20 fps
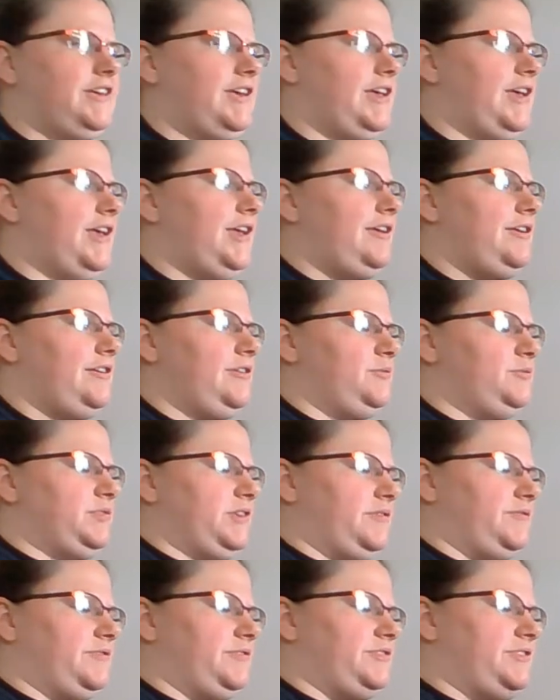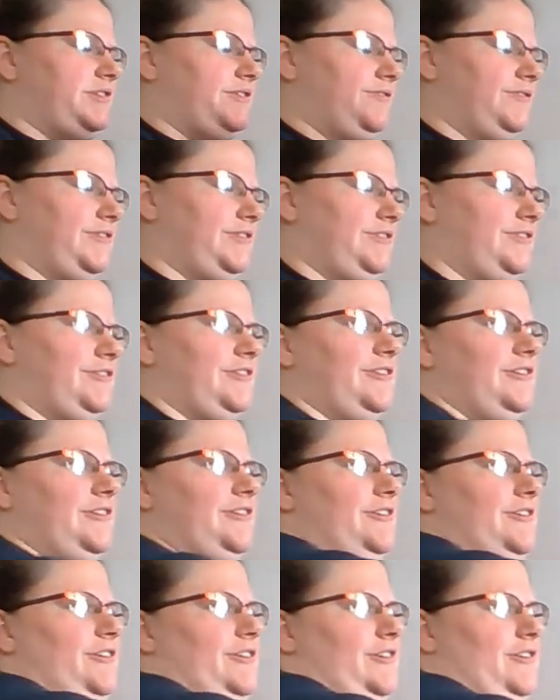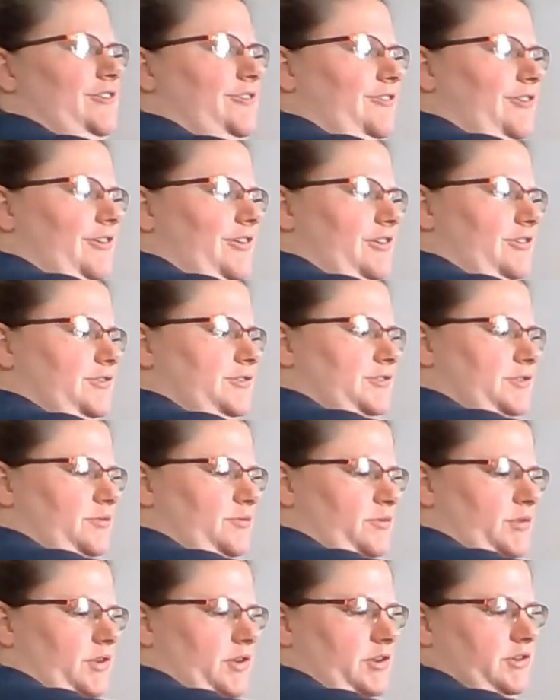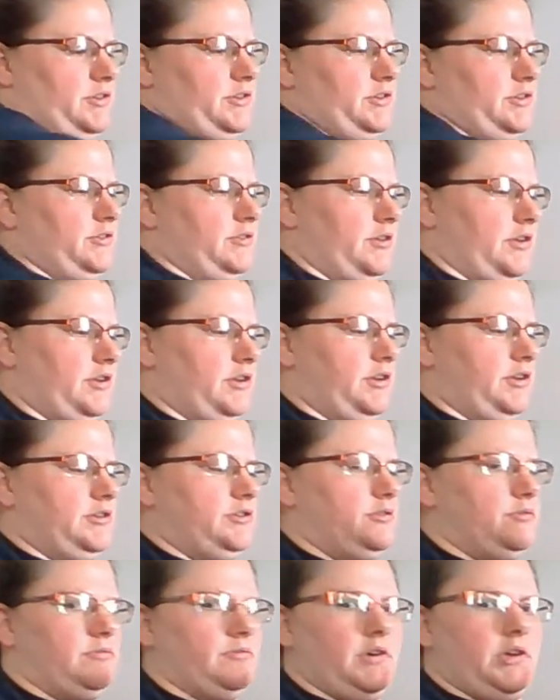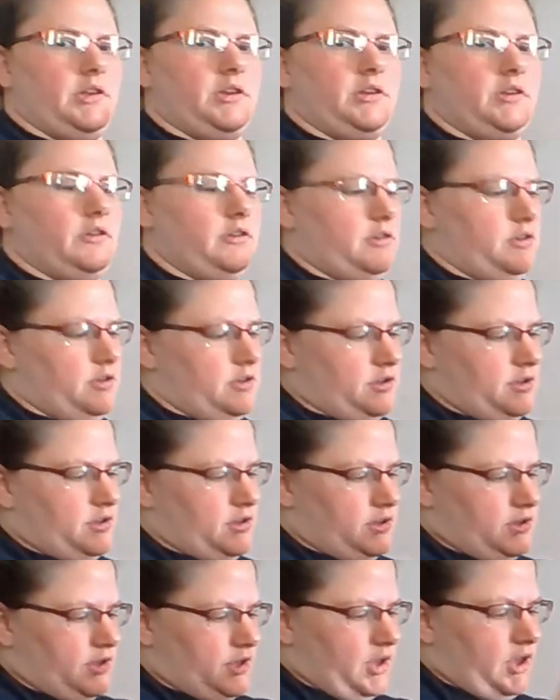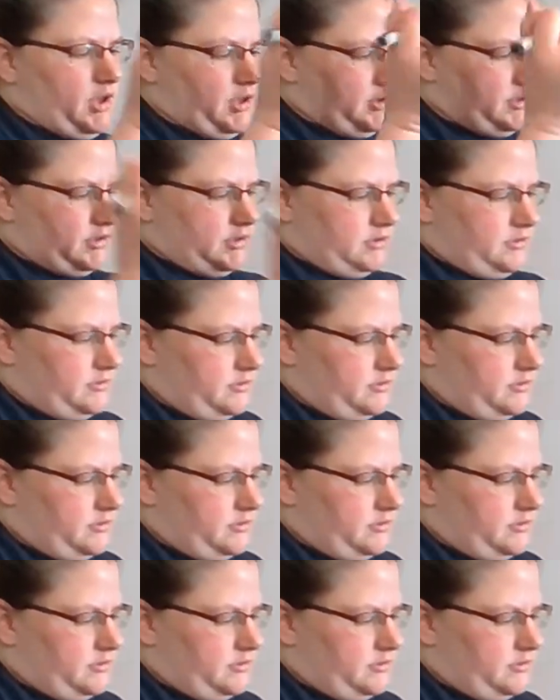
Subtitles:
8 comes after 7. Right? So I need to write 8.